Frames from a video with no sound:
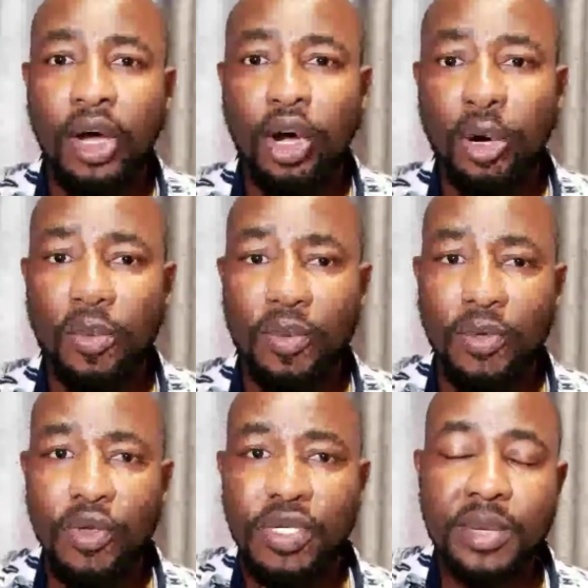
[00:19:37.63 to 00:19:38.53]
Hope
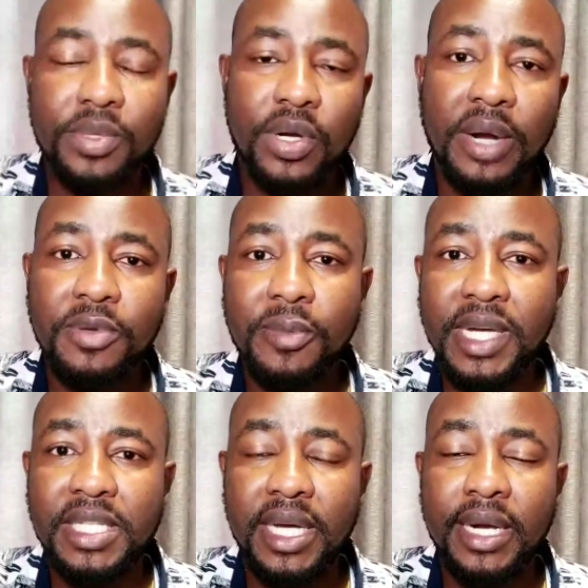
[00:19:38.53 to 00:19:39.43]
you subscribe to
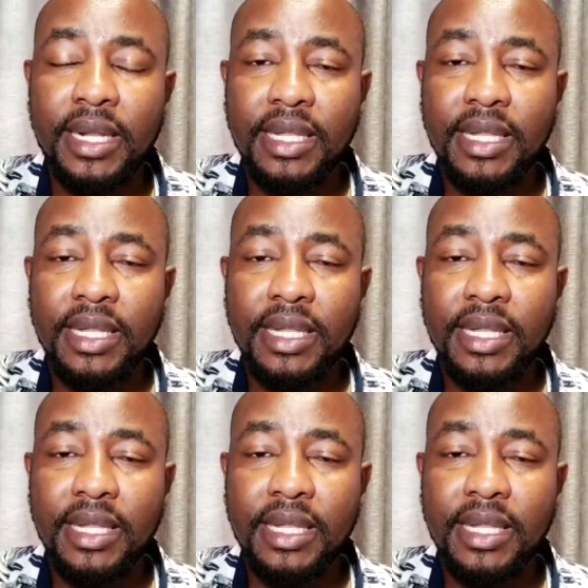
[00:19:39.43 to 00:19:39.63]
my channel.